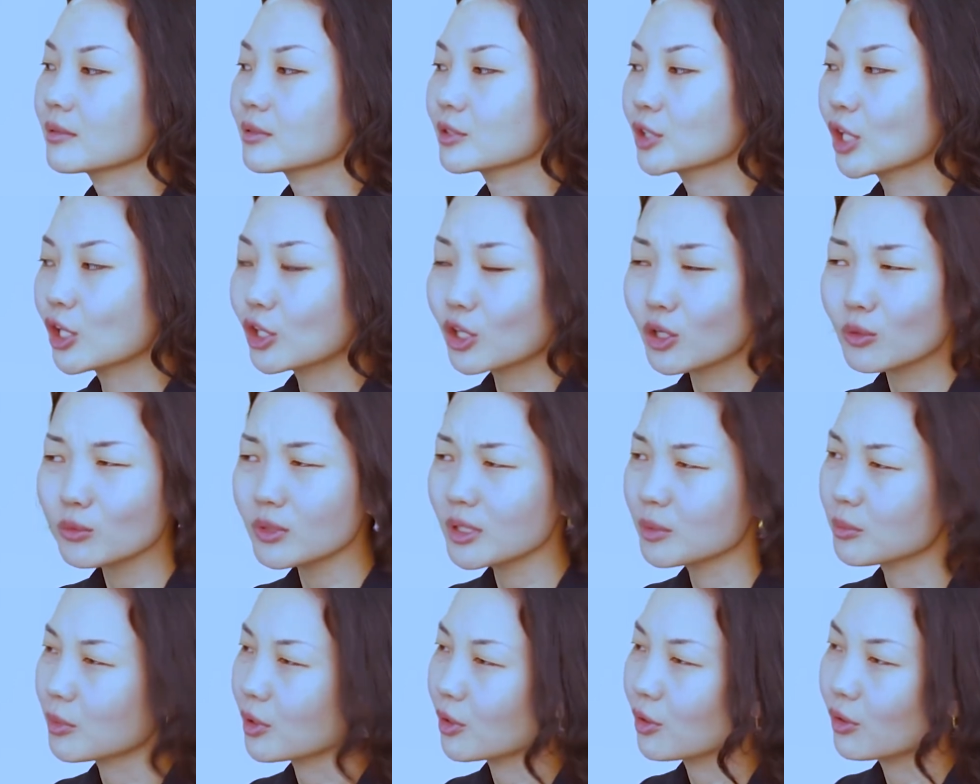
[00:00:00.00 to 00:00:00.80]
not
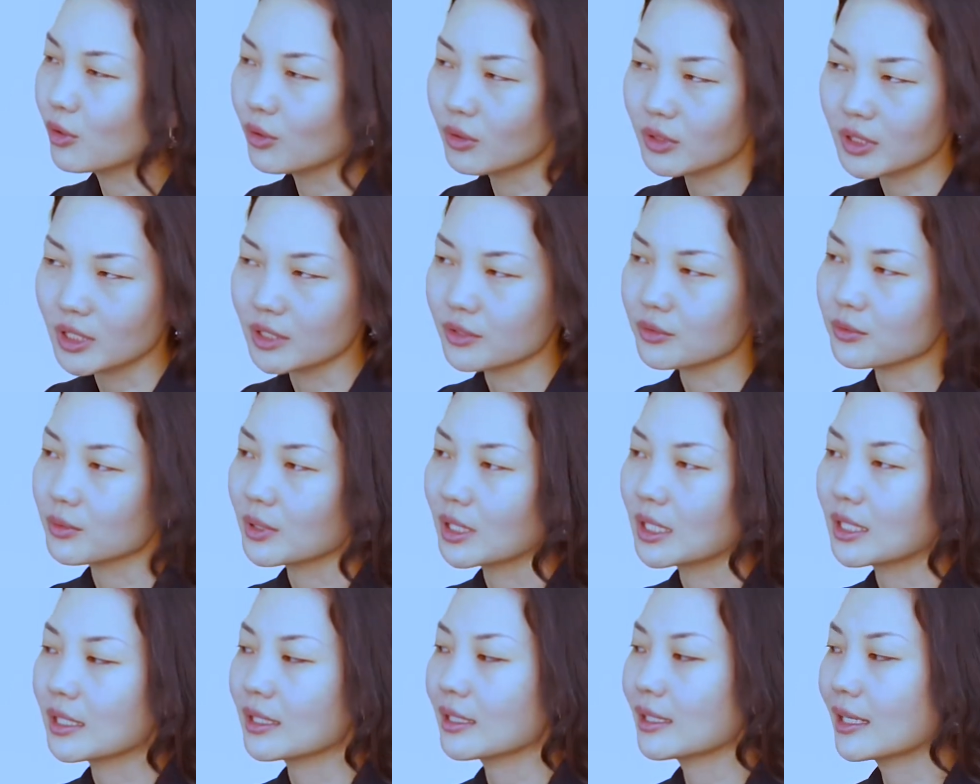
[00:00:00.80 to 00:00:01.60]
only Mongolian,
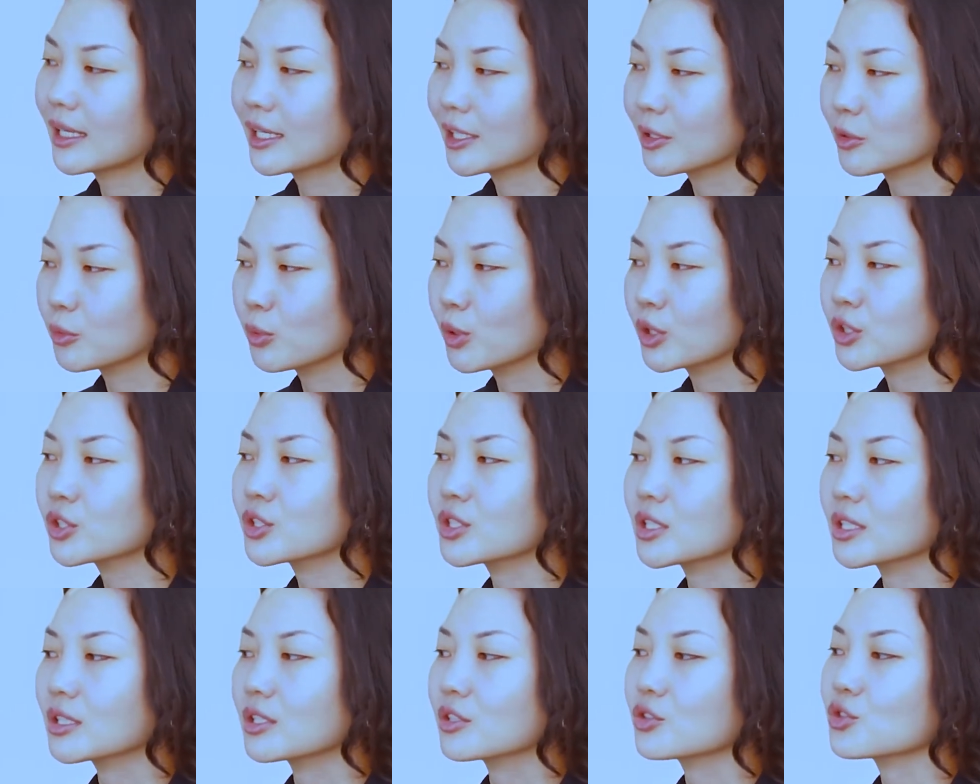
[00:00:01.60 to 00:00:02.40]
really. I
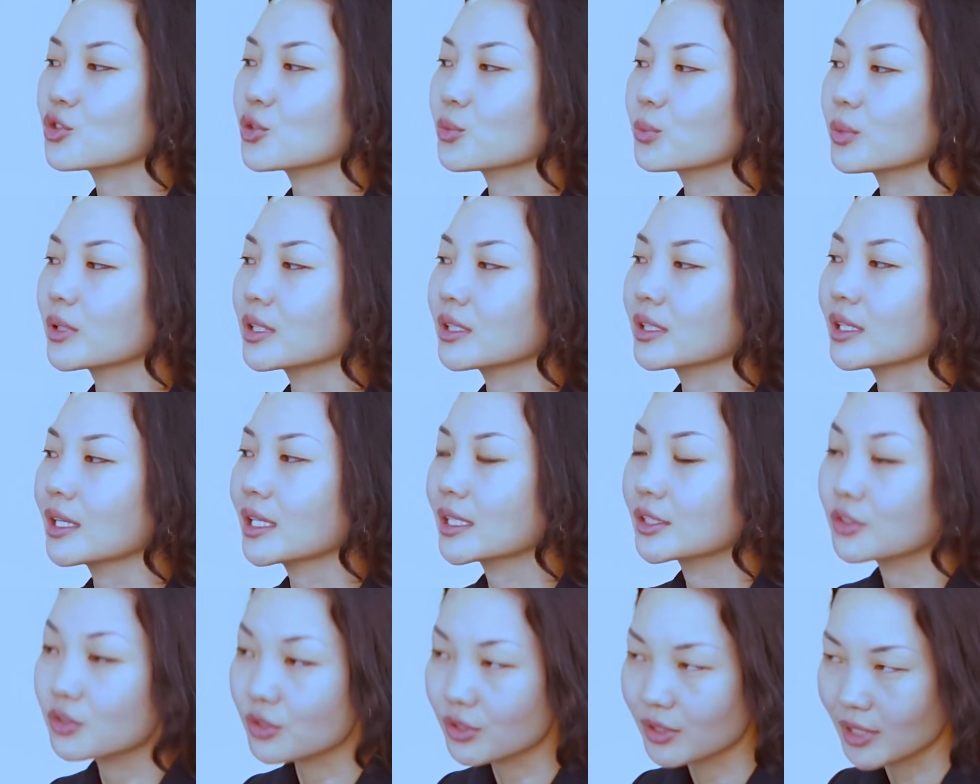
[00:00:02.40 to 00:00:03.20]
wanted to be
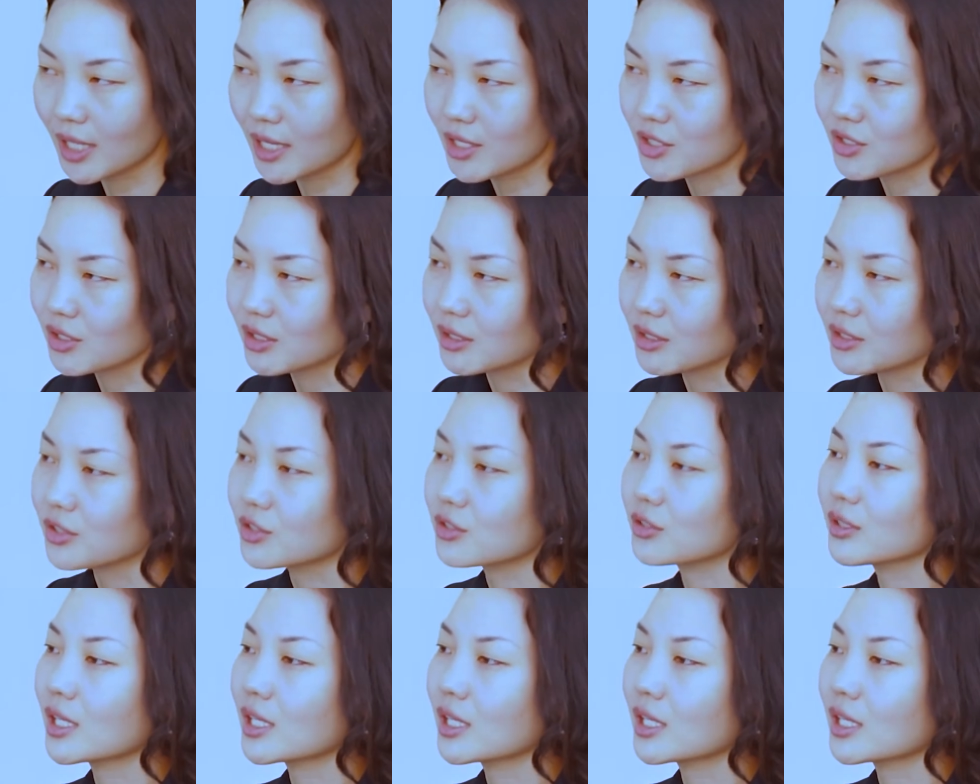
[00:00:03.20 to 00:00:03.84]
international